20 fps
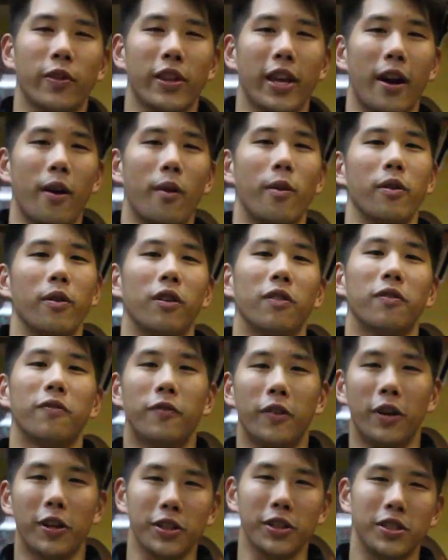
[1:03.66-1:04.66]
for the aerial.
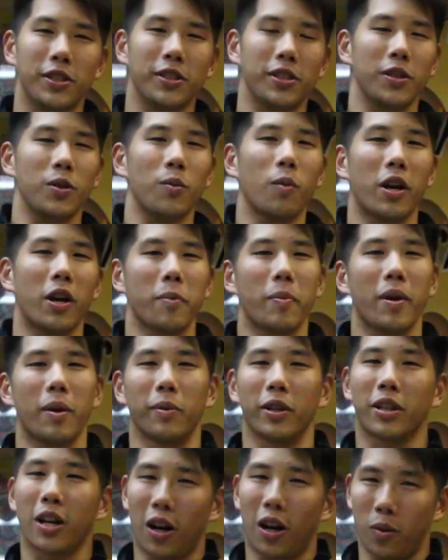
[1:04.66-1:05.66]
First, you want to be
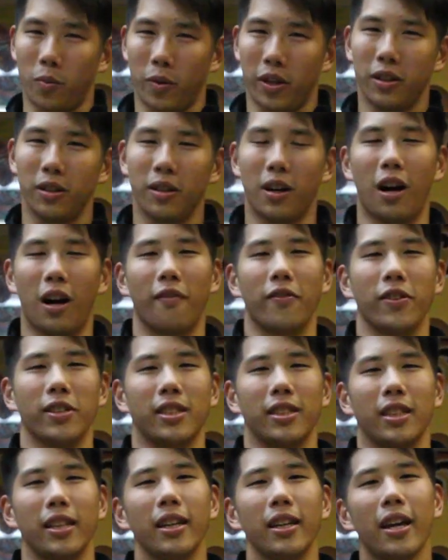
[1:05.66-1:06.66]
able to cartwheel,
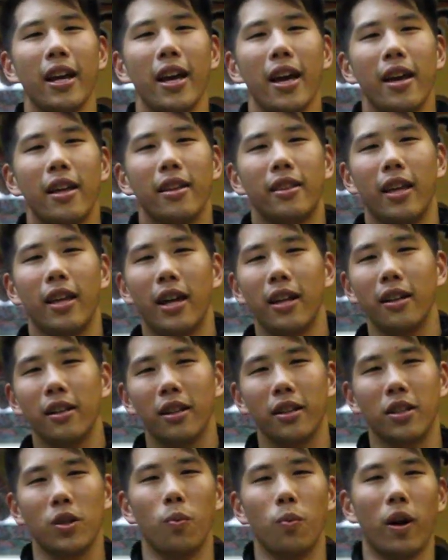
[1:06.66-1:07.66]
obviously. Then
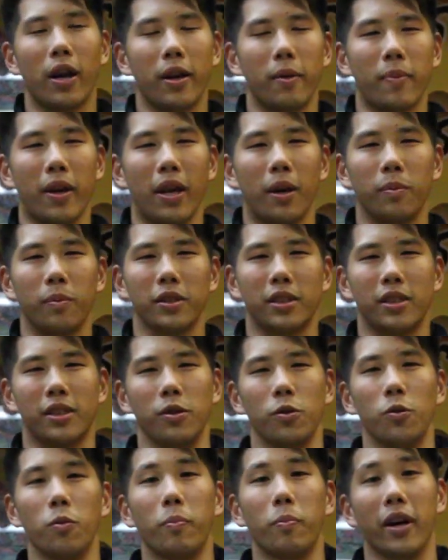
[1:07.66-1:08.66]
you want to be able
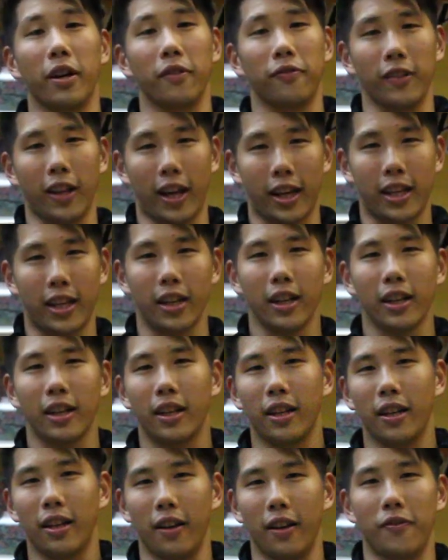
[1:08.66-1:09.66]
to butterfly kick.
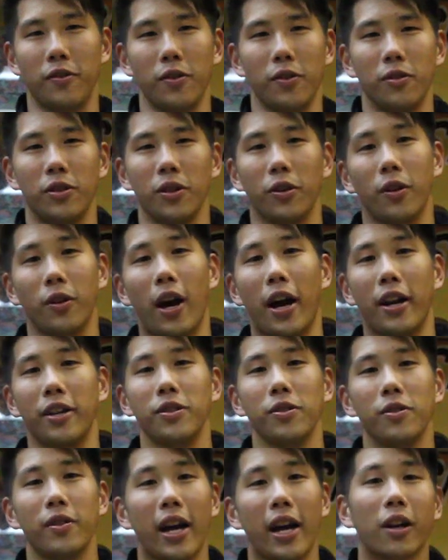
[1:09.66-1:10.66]
If you don't know how
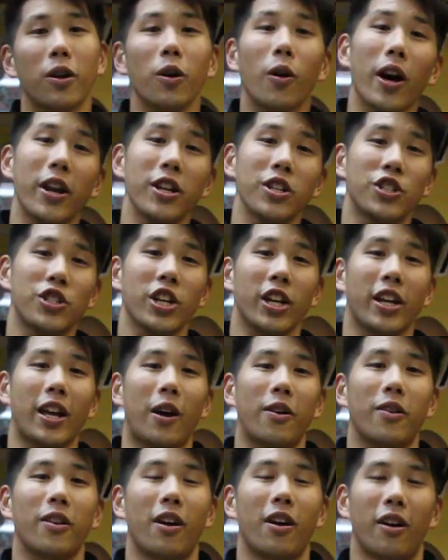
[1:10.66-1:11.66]
to do that, go ahead and check
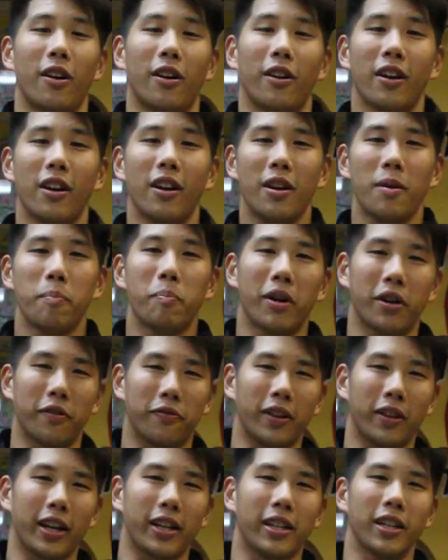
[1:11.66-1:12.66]
out our
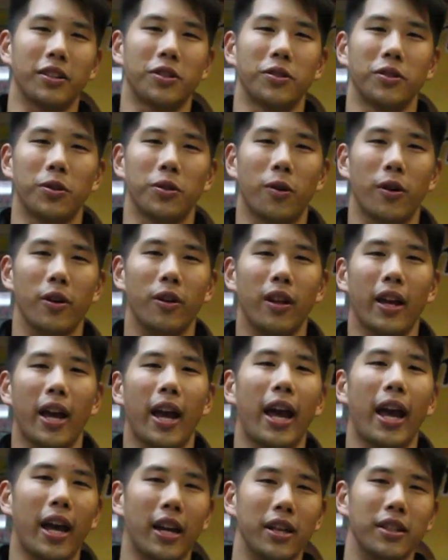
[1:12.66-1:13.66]
butterfly kick tutorial
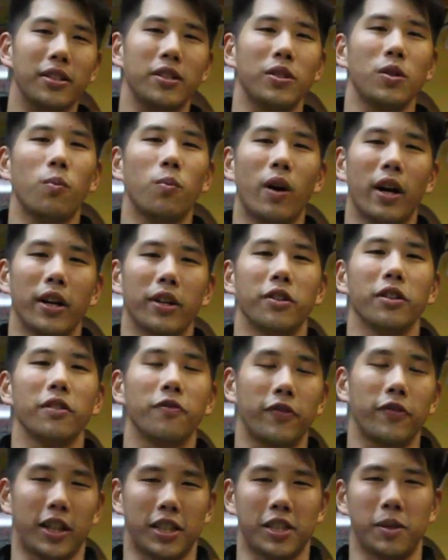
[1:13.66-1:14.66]
and you want good
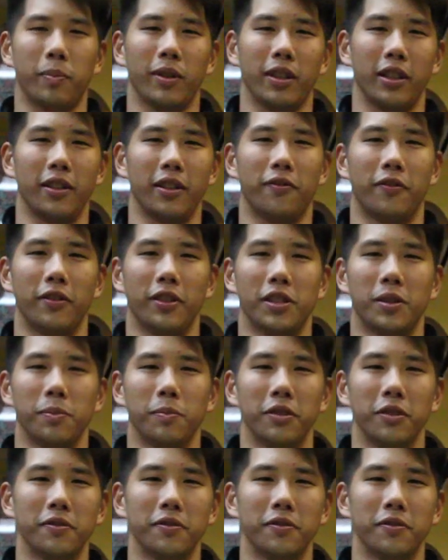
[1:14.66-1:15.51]
flexibility for this